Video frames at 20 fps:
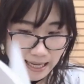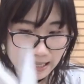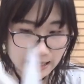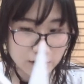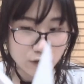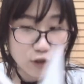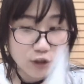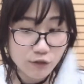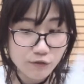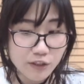I
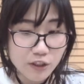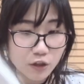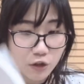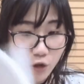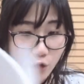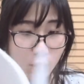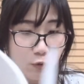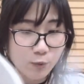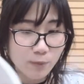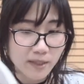don't even
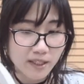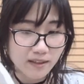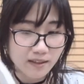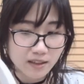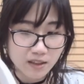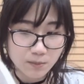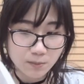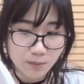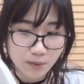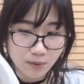know who made
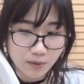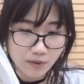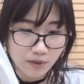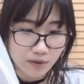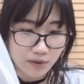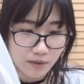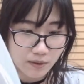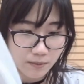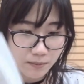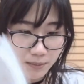this
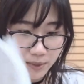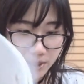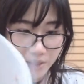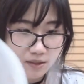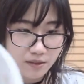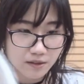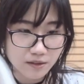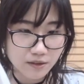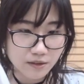book, but